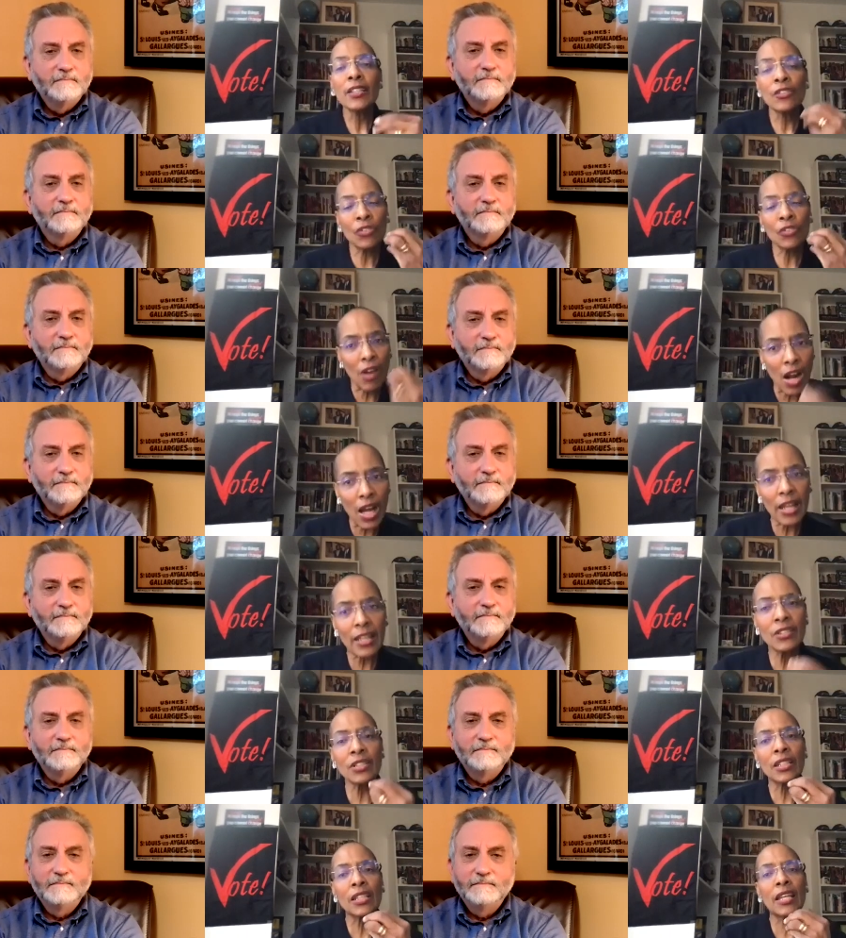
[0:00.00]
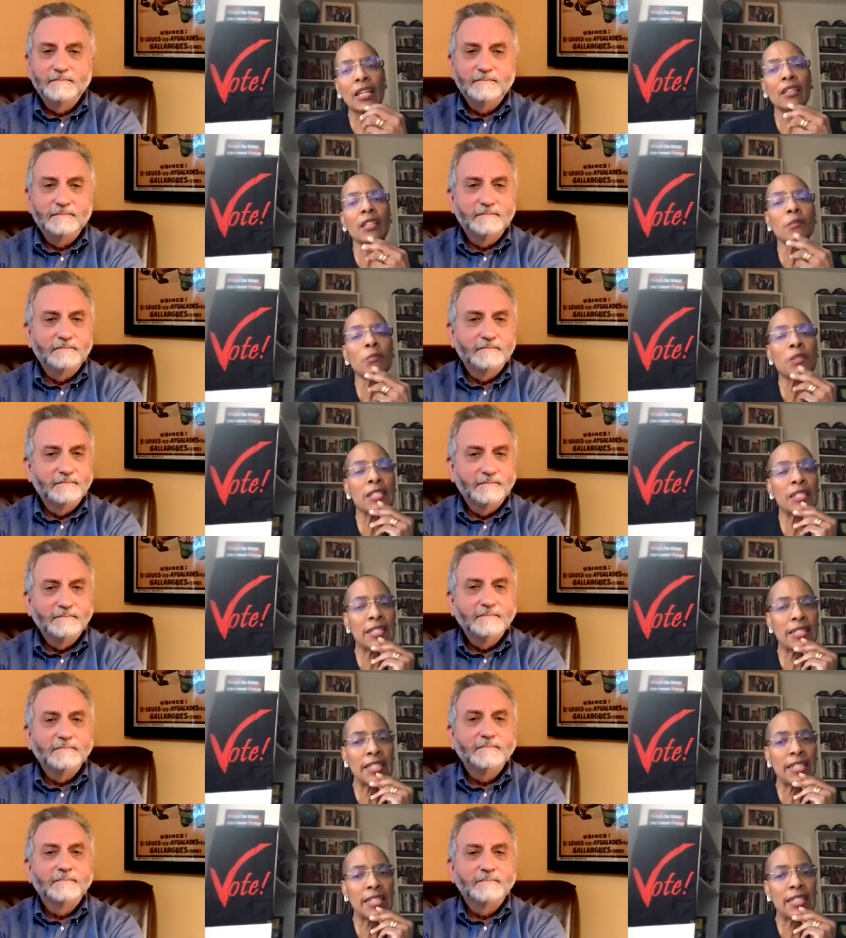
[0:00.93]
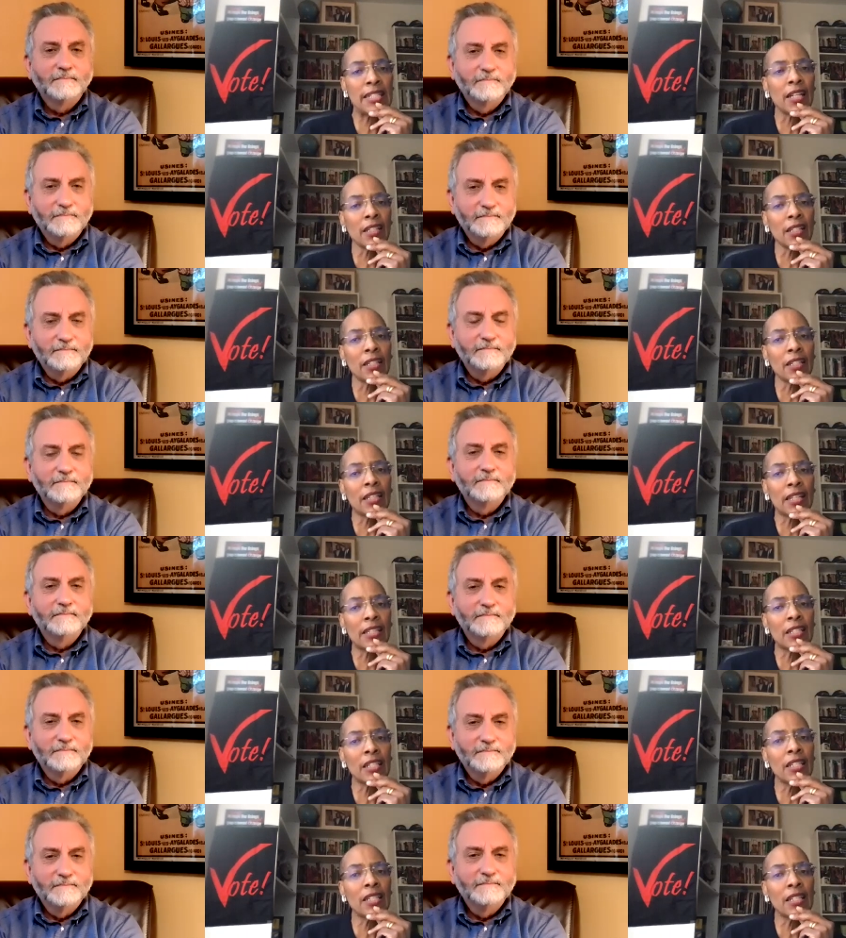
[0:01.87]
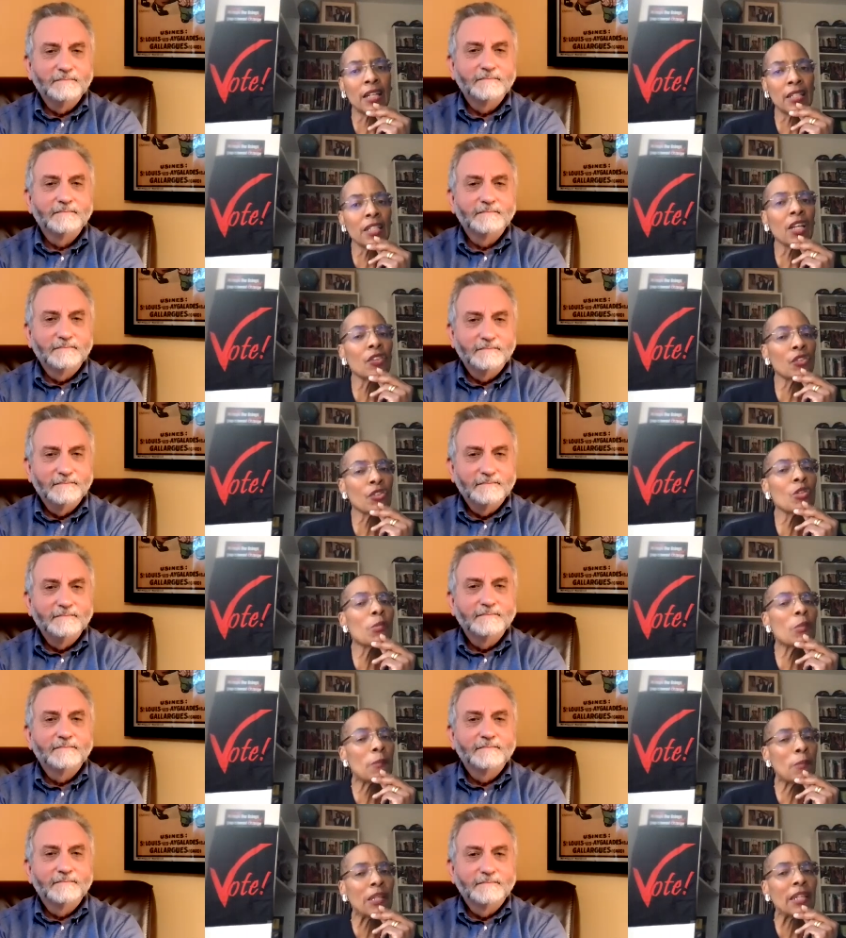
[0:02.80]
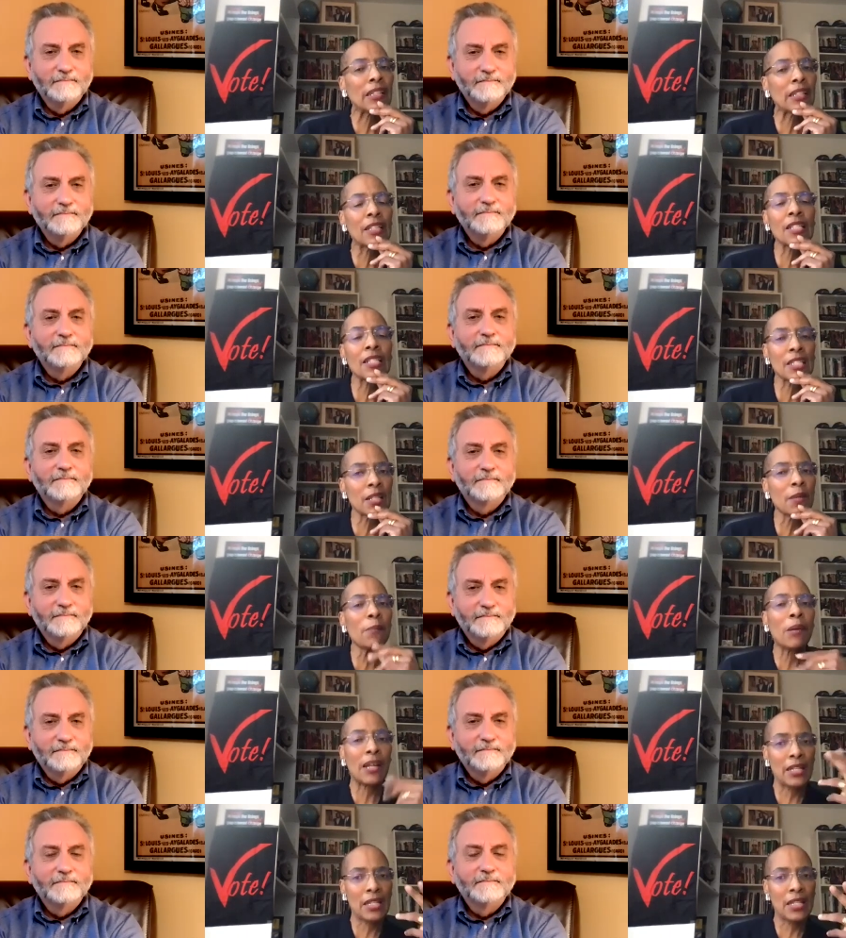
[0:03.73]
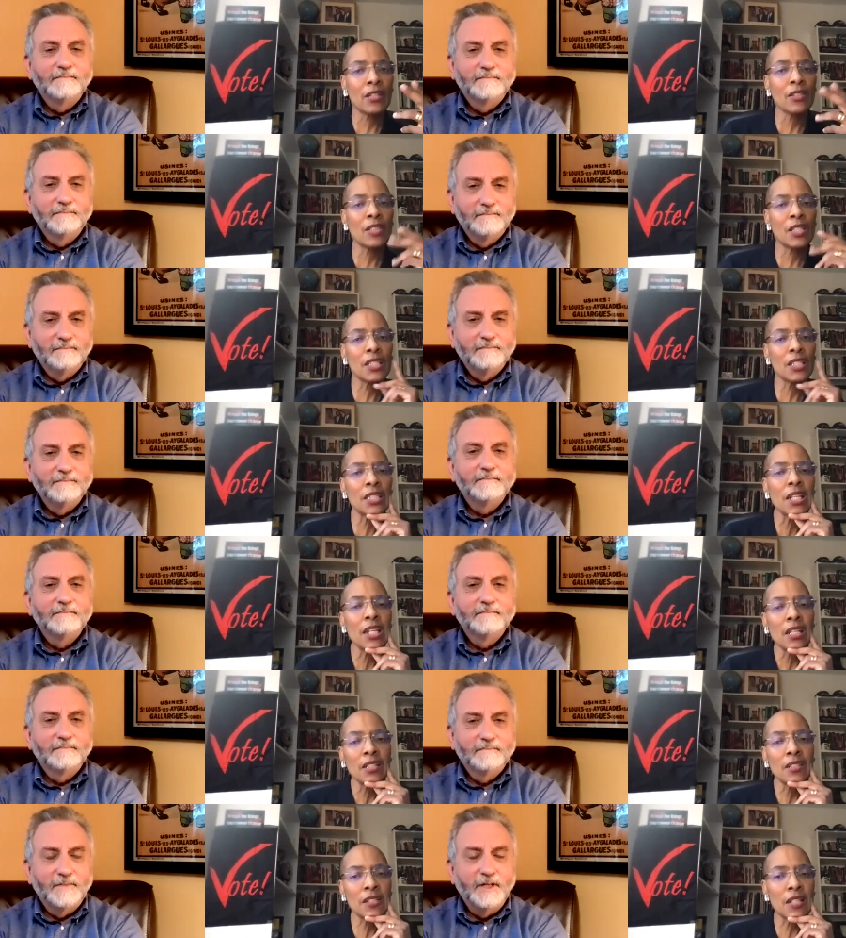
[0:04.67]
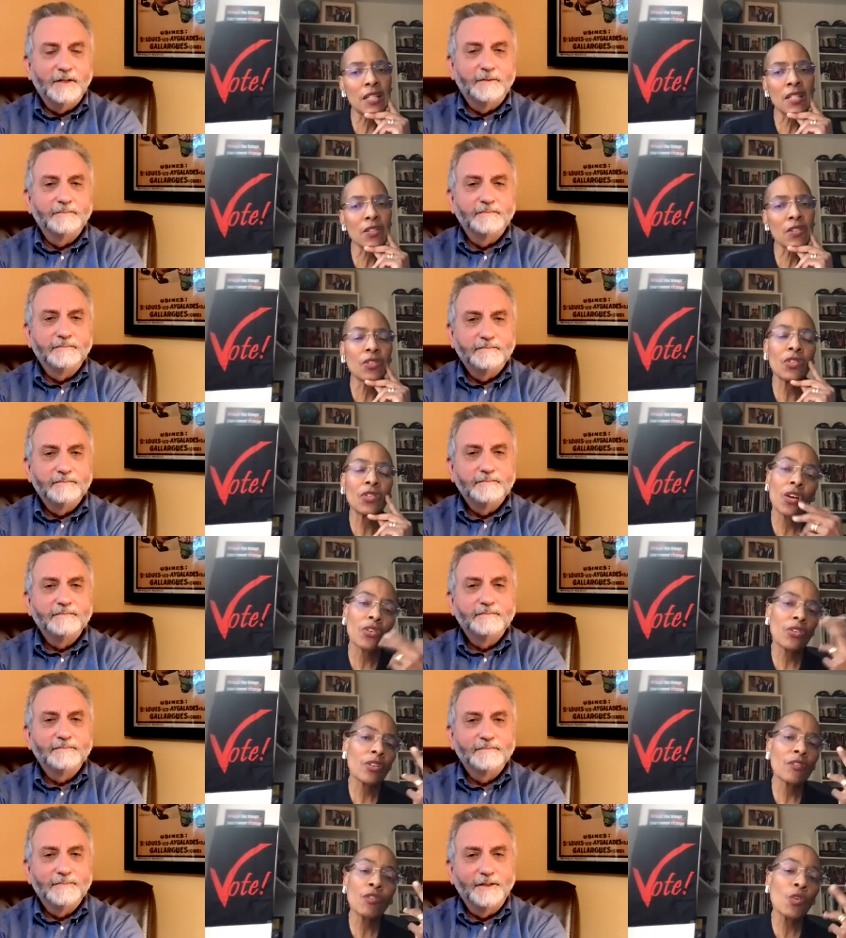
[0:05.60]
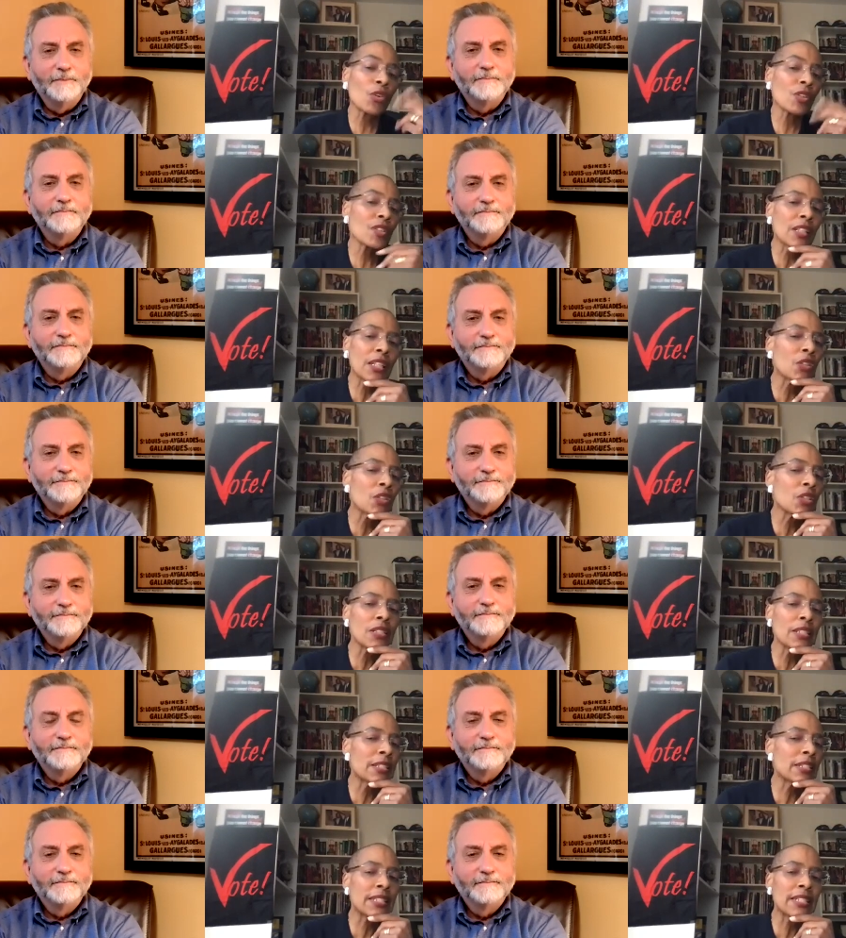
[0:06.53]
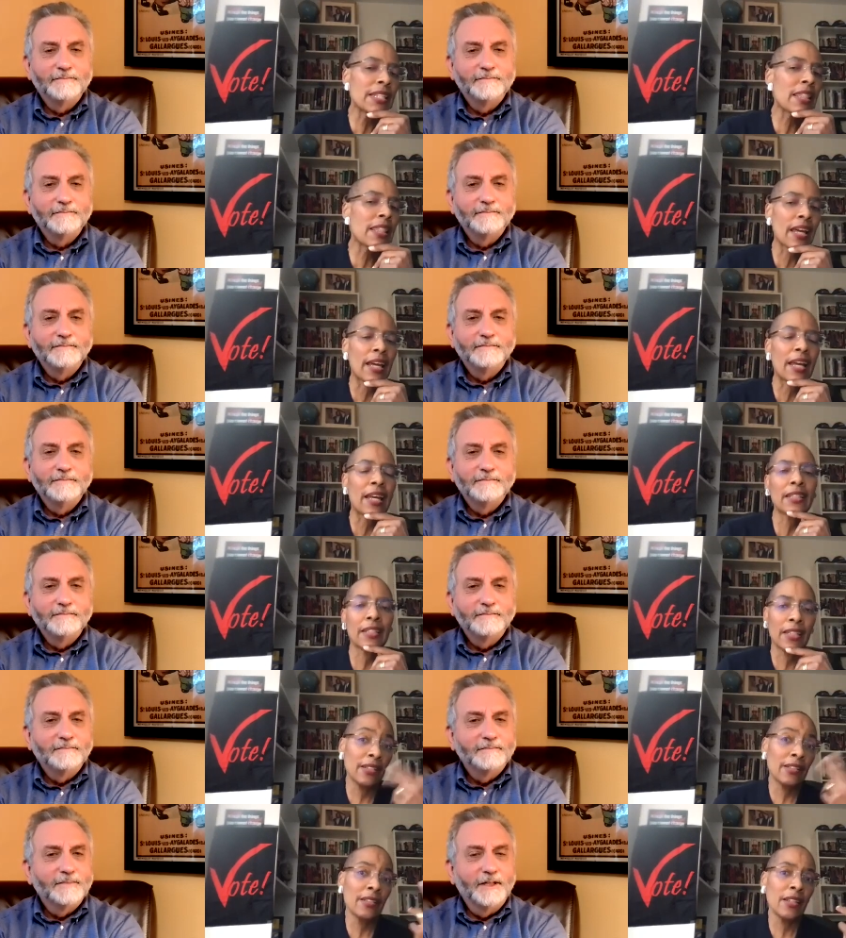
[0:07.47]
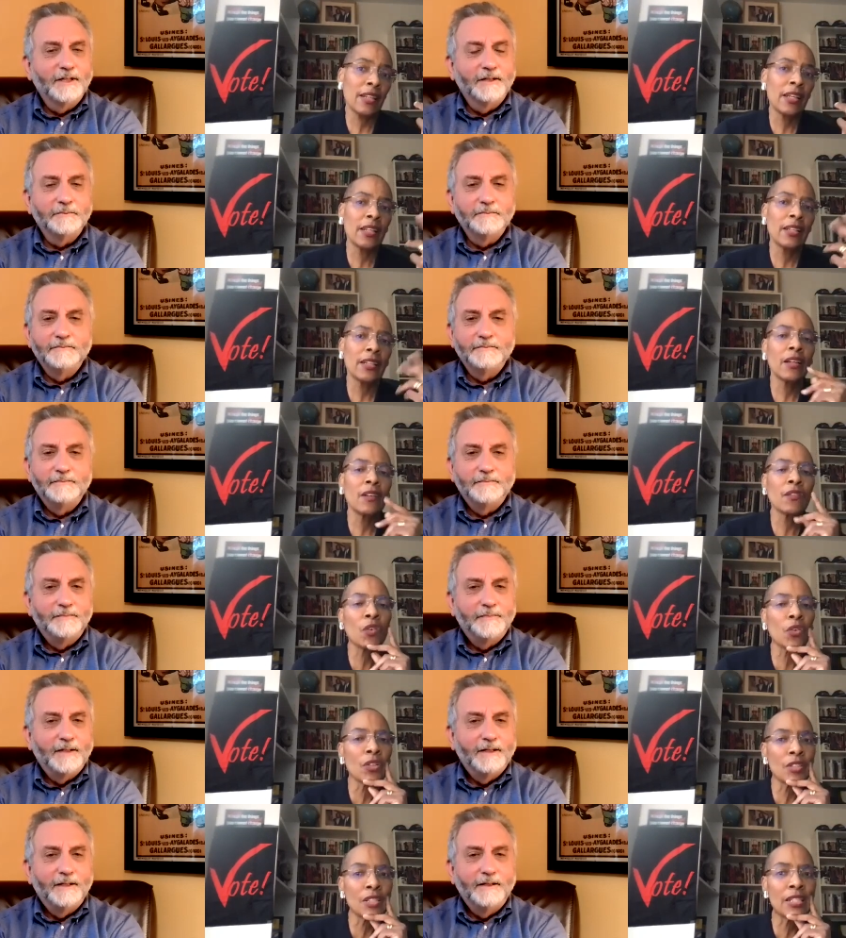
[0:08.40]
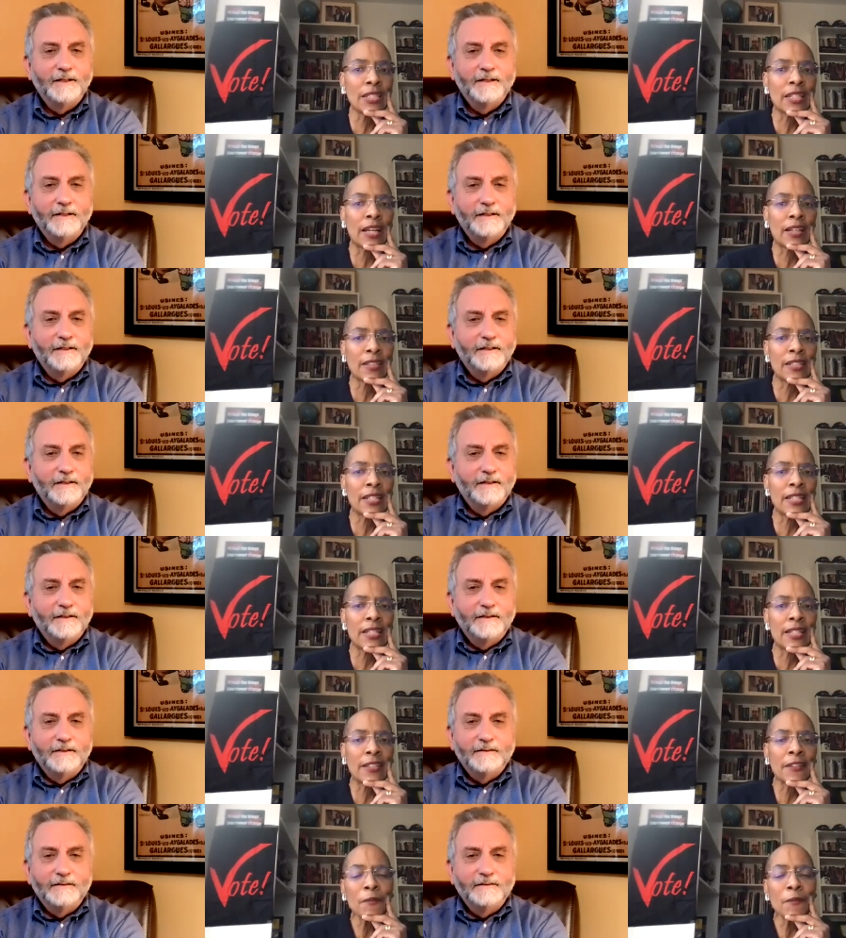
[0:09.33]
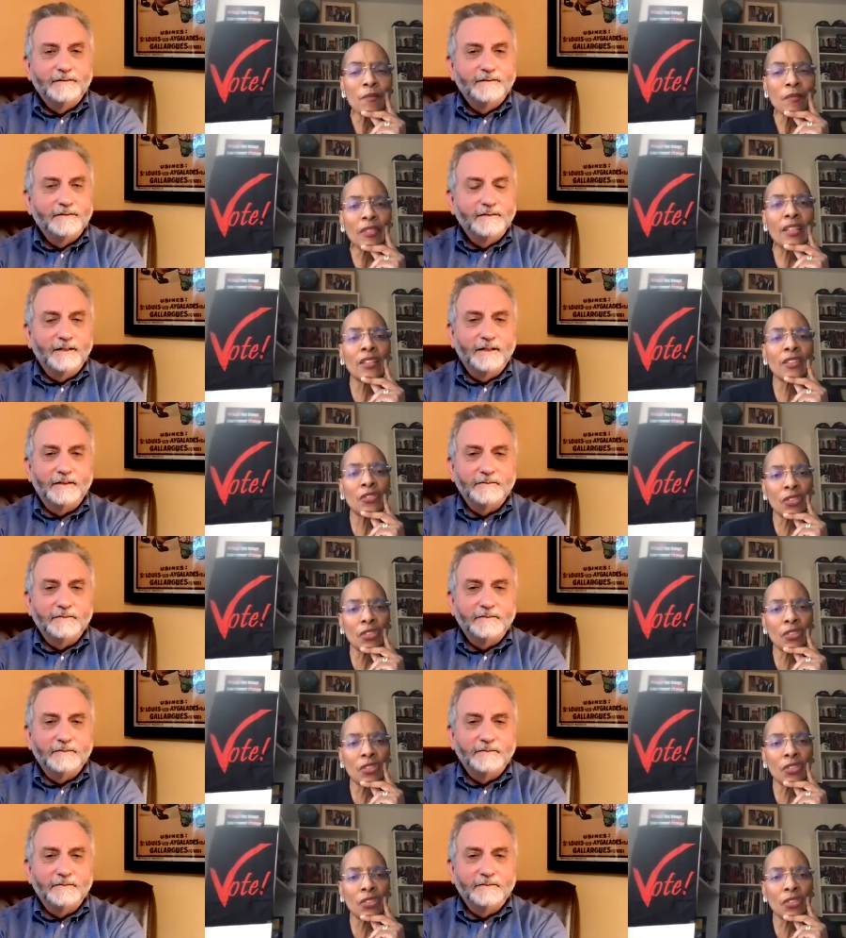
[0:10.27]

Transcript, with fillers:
Speaker 1: Trying to get them to see a, mm. that he another human being, that he's somebody else's son or daughter. And of course they couldn't see that. And and of course he's now dead. And